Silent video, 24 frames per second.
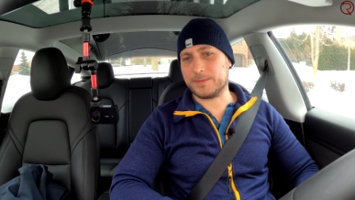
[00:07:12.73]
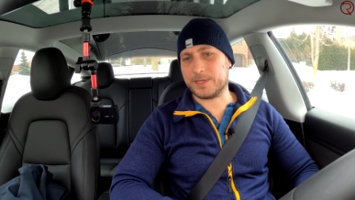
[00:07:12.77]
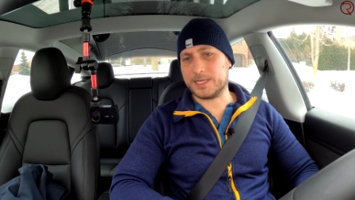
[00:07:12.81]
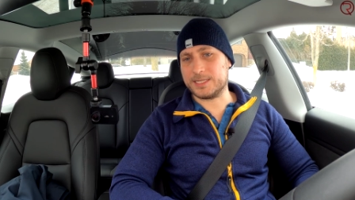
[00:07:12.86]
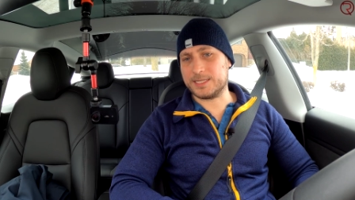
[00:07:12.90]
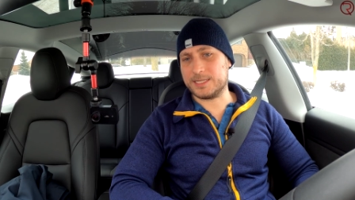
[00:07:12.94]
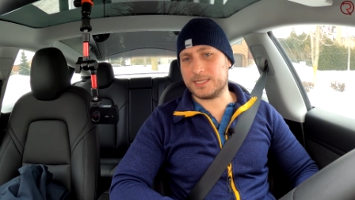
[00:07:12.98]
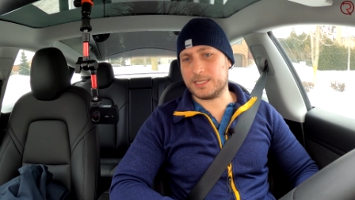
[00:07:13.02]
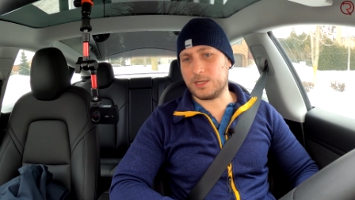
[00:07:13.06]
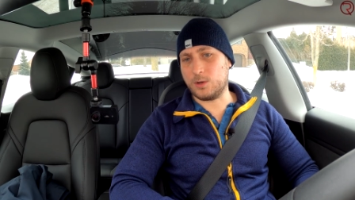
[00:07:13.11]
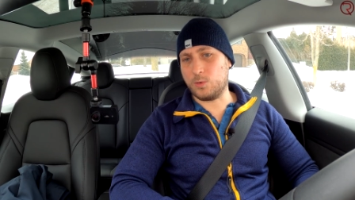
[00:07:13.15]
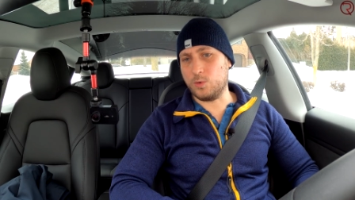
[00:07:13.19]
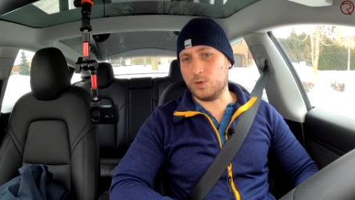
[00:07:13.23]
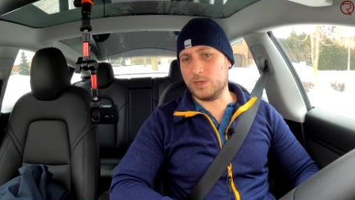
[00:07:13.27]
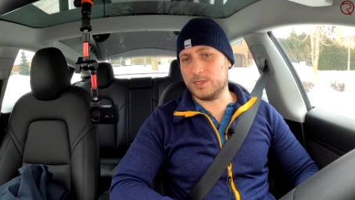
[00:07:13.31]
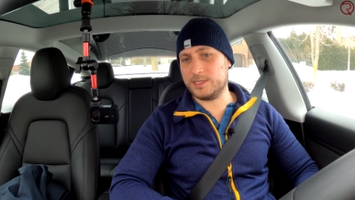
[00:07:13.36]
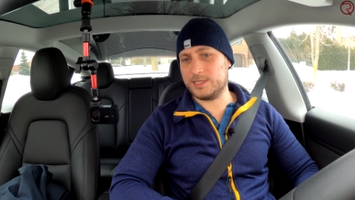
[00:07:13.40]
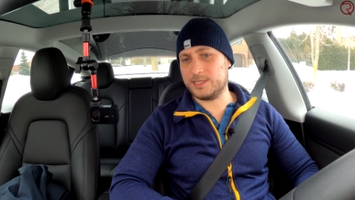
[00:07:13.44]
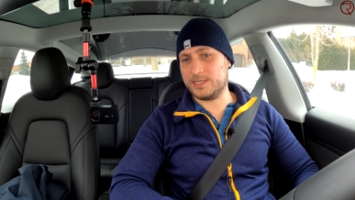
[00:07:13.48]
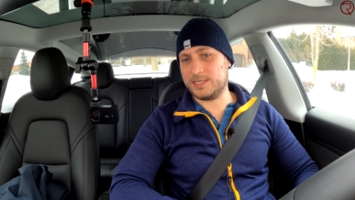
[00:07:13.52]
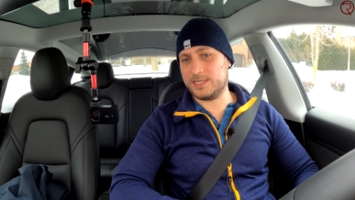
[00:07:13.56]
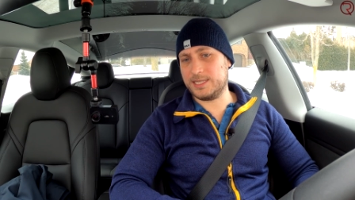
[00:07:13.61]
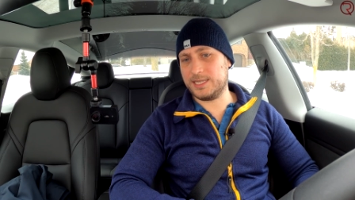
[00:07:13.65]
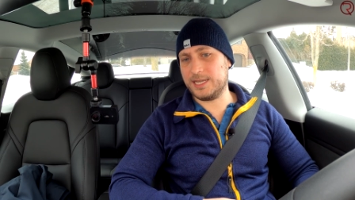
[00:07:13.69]
So we'll
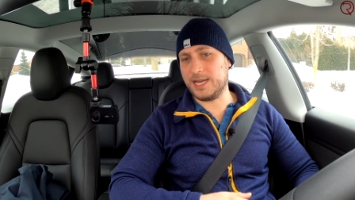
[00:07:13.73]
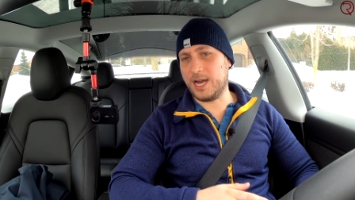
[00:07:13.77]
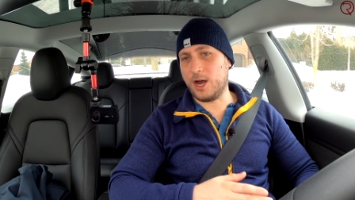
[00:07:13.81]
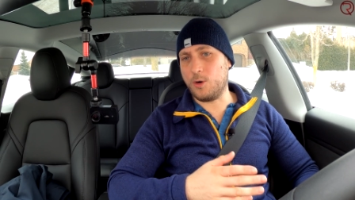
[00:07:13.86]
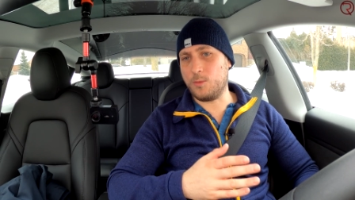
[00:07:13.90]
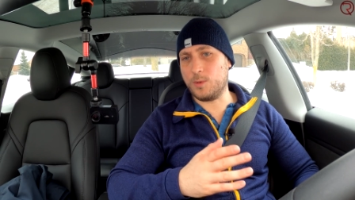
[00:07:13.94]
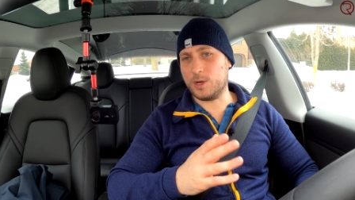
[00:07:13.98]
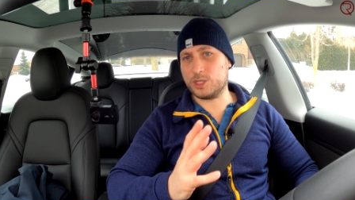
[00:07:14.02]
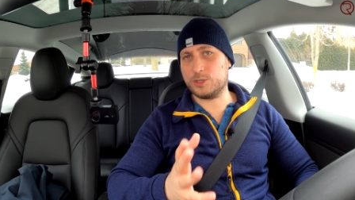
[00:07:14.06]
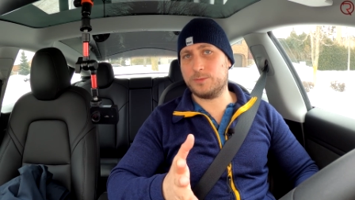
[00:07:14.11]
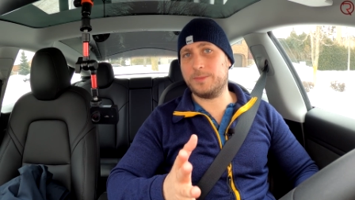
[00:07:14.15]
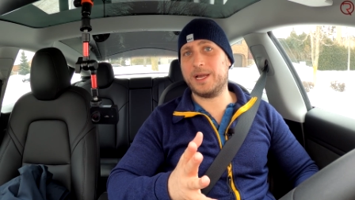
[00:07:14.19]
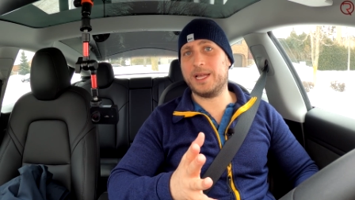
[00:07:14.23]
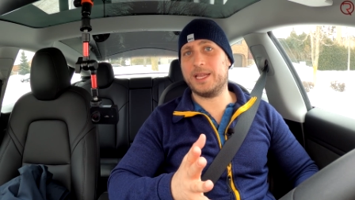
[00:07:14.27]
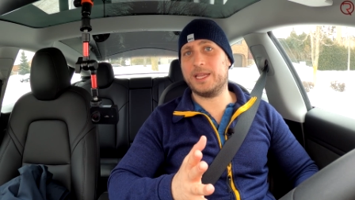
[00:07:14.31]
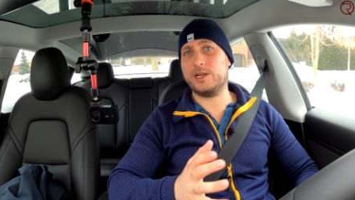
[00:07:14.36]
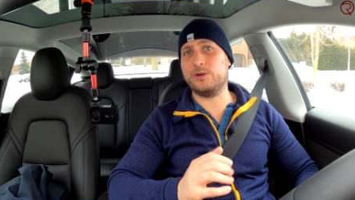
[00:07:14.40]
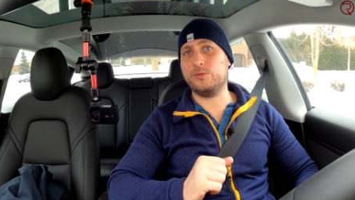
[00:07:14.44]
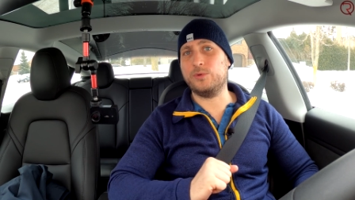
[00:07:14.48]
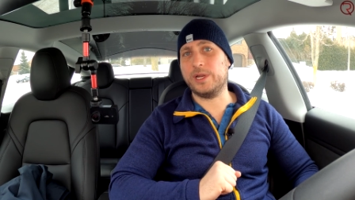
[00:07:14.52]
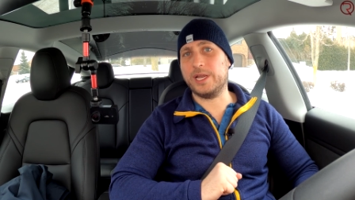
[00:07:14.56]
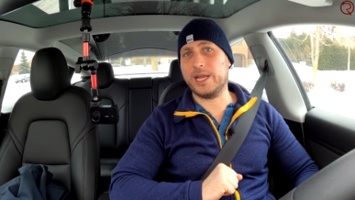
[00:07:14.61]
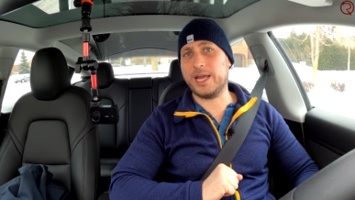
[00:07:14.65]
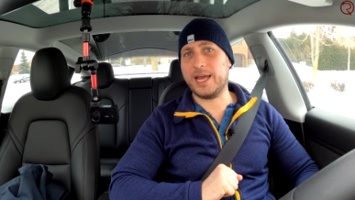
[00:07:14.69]
see how much battery
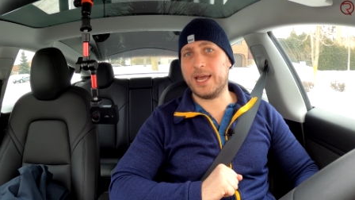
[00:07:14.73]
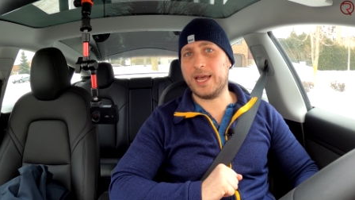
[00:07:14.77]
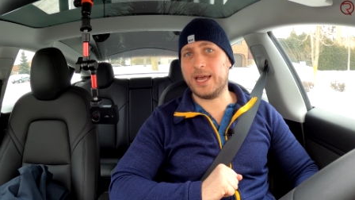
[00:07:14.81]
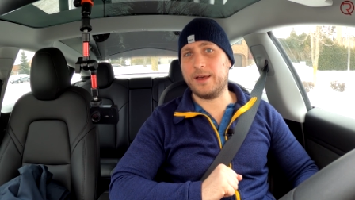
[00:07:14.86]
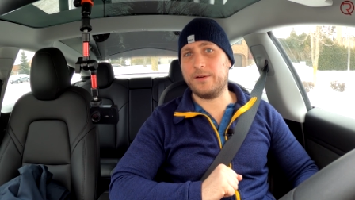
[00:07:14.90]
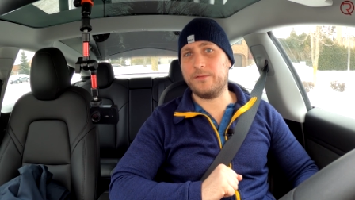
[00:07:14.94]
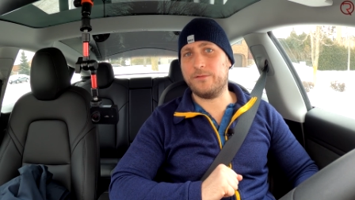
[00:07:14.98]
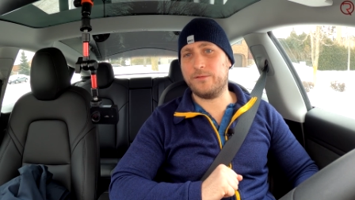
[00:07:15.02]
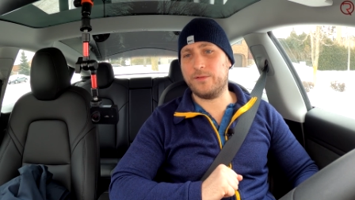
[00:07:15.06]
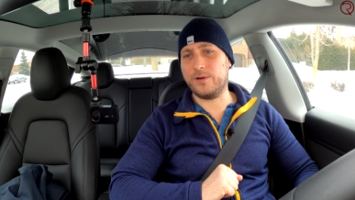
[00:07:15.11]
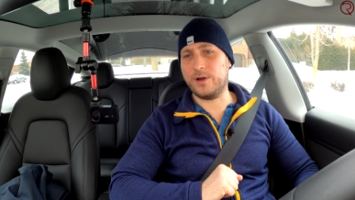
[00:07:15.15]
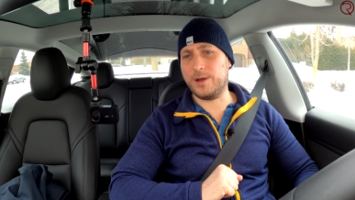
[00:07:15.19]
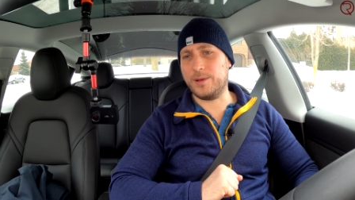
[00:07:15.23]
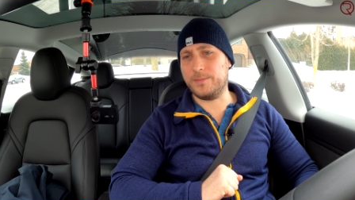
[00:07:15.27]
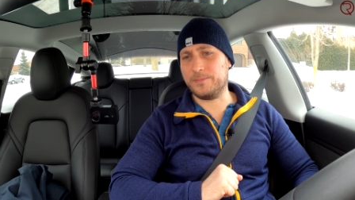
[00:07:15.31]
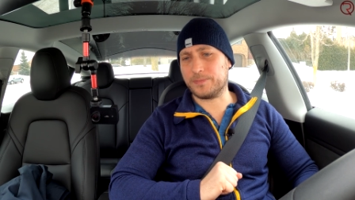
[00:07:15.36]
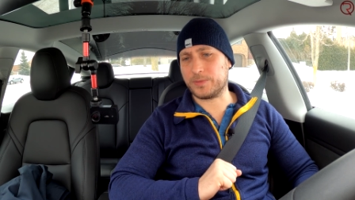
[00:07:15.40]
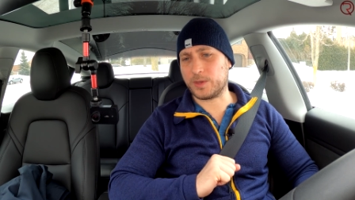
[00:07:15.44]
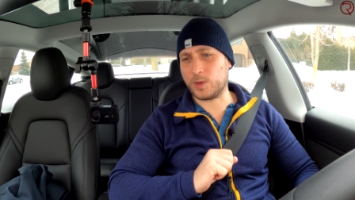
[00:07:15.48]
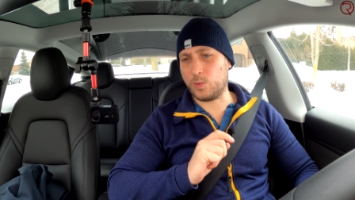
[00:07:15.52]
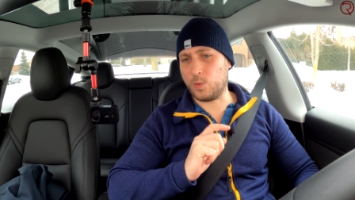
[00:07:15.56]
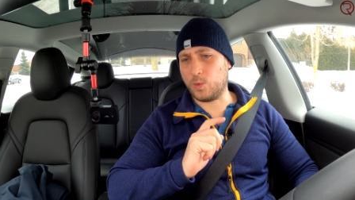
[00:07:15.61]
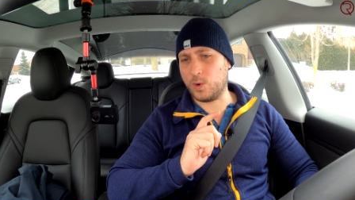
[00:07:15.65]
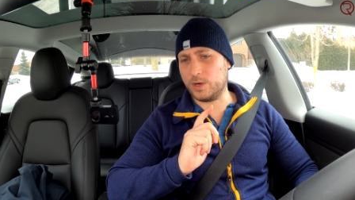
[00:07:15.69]
we have
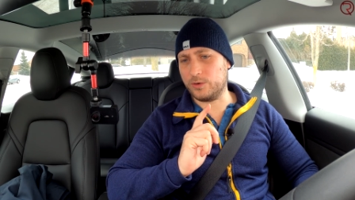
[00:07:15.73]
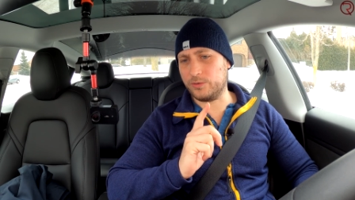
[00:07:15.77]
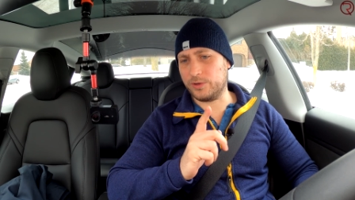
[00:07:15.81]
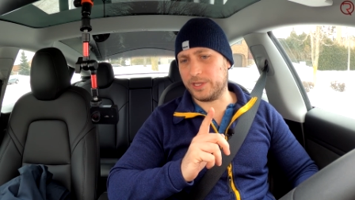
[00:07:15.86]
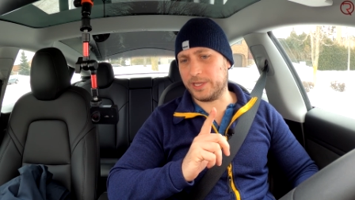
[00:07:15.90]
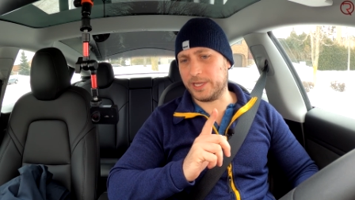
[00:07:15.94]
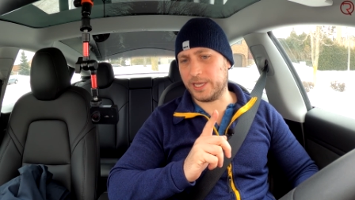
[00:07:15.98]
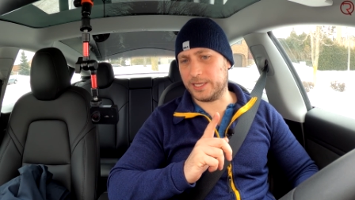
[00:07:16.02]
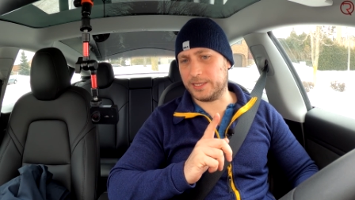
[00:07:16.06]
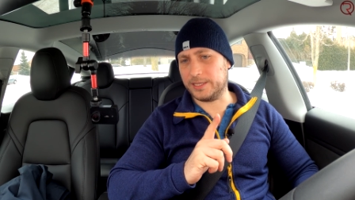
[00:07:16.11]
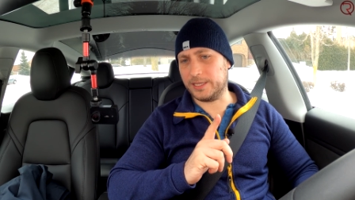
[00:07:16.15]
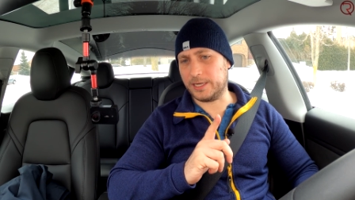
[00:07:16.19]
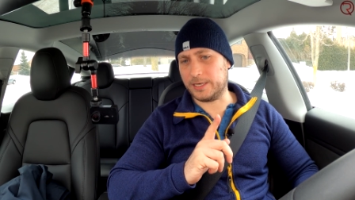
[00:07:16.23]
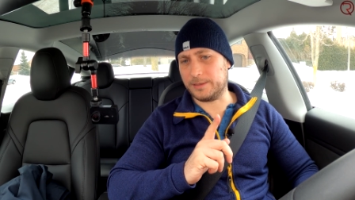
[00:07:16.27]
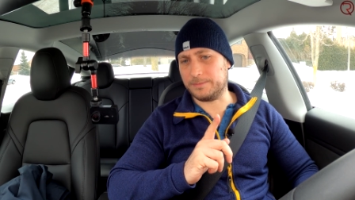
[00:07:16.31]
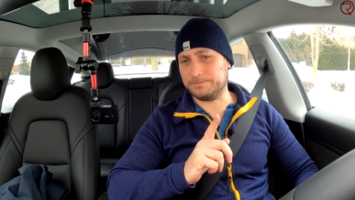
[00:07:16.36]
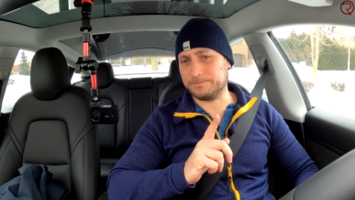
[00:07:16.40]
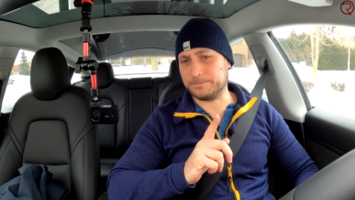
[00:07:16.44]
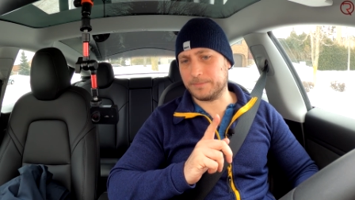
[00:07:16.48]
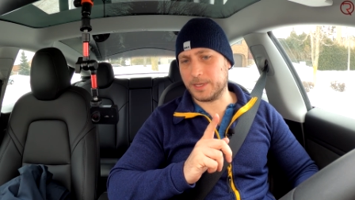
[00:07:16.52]
when we get there.